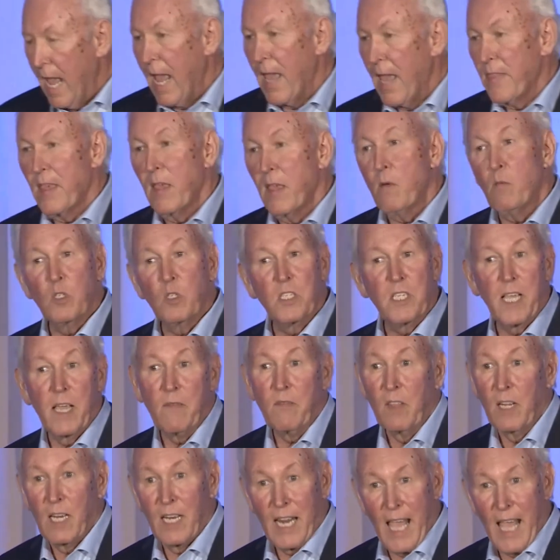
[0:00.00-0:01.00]
and then we'll save
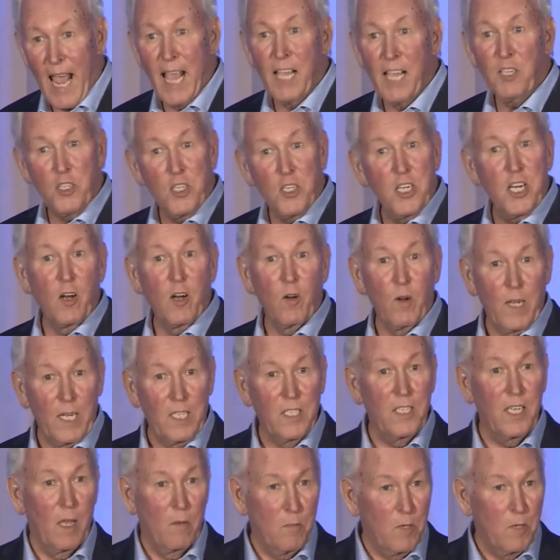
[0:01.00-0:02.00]
the last cheery
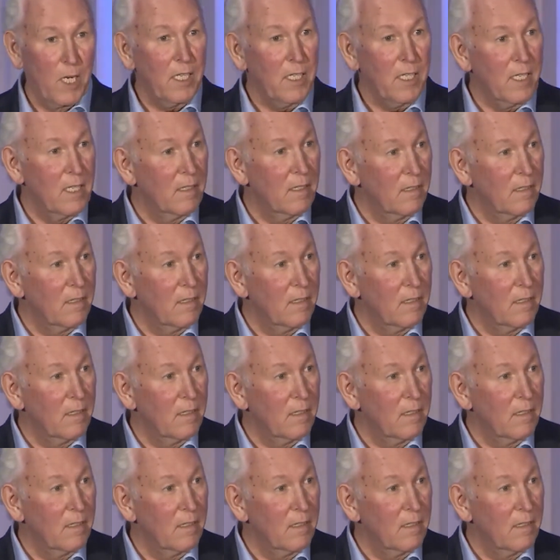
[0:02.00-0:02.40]
subject,